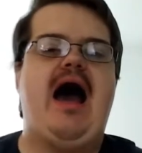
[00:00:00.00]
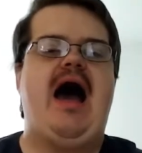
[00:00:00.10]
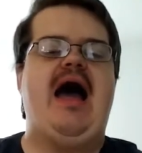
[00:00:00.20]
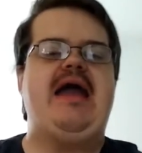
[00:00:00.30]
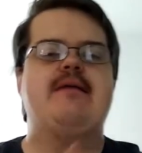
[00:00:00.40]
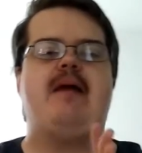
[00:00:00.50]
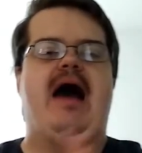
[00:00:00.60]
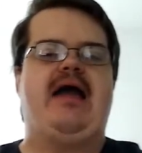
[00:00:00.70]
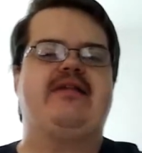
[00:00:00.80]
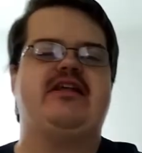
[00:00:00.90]
I am
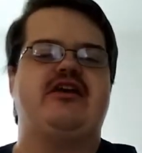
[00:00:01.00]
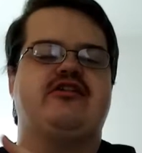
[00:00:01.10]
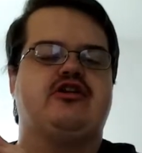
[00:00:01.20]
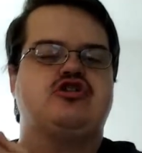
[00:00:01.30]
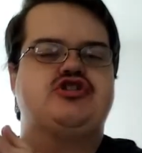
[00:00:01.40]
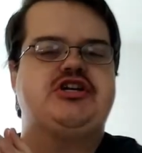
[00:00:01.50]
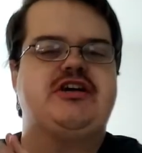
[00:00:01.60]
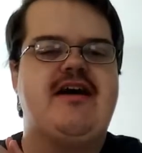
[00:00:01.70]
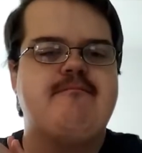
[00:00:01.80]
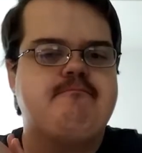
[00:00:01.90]
highly allergic
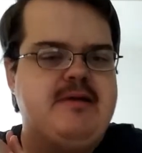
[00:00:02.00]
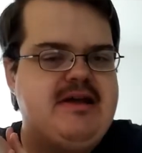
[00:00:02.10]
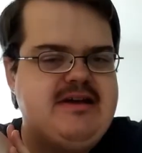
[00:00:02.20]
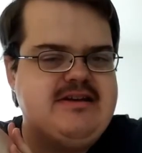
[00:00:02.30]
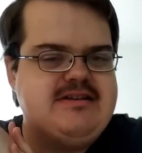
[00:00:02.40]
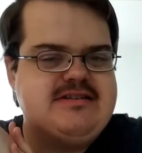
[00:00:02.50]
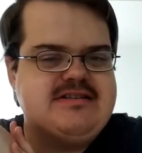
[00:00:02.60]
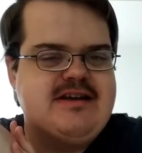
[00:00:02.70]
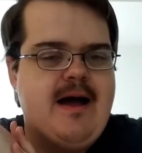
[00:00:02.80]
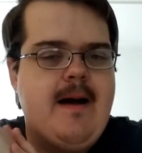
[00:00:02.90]
to bees,